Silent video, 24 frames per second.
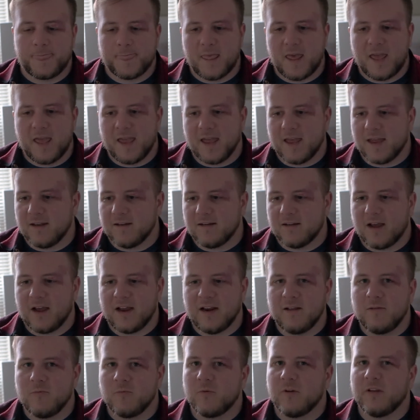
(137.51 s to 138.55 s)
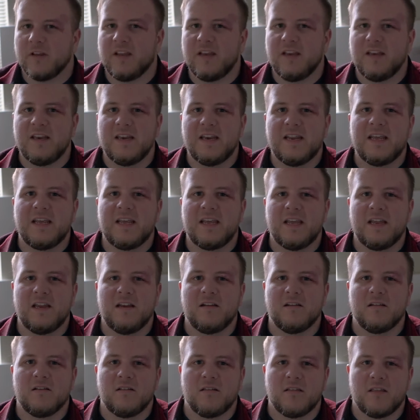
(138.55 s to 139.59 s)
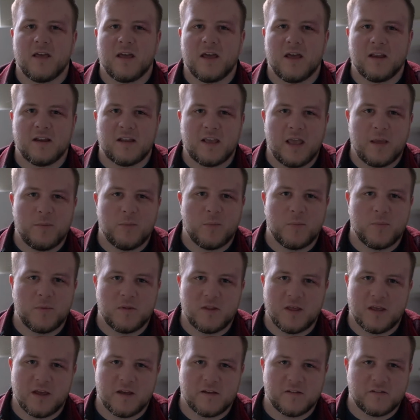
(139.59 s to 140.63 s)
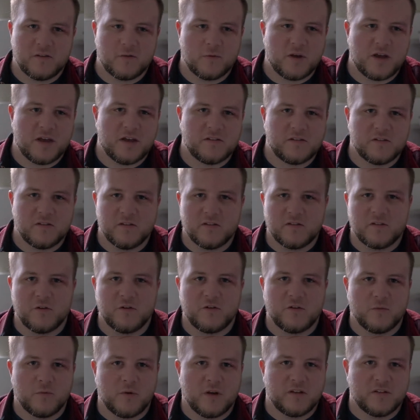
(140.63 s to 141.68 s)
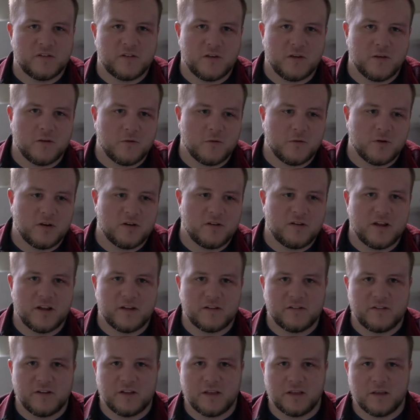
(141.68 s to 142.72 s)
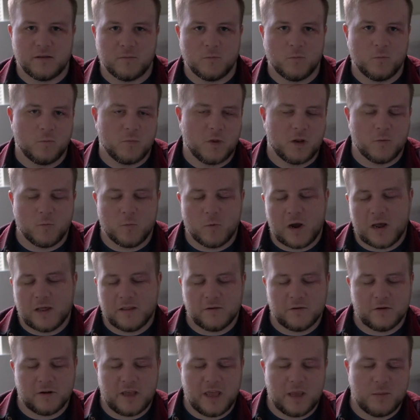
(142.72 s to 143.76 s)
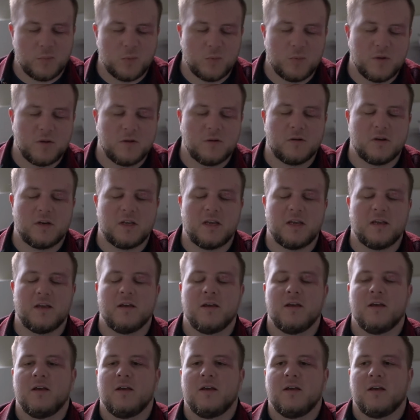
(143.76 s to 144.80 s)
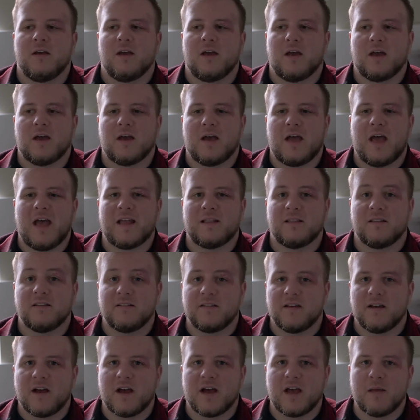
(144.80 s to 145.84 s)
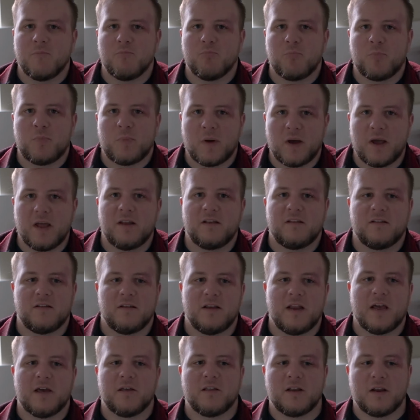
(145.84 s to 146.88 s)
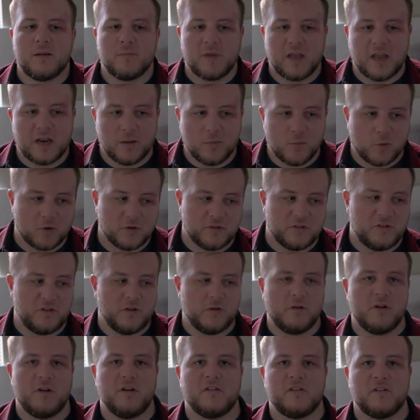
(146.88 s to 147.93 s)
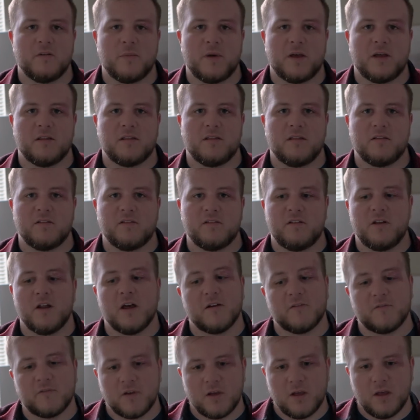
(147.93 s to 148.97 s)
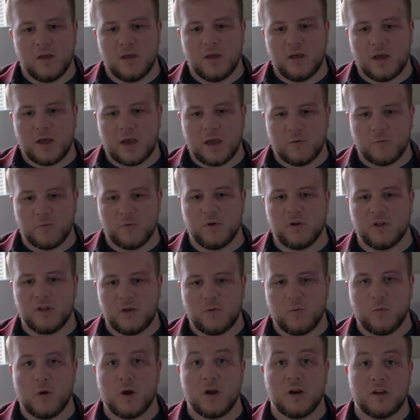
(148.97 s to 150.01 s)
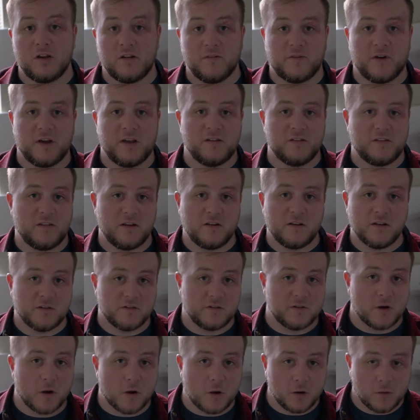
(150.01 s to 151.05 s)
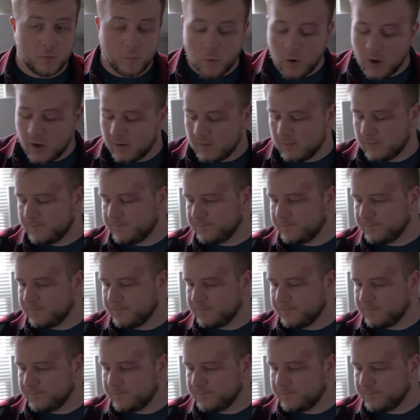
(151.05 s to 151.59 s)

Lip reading: And I didn't really need that the SOS and search and rescue and texting and weather capability at the time, but now that I'm getting more serious about this stuff, I really want a device that does it all in one.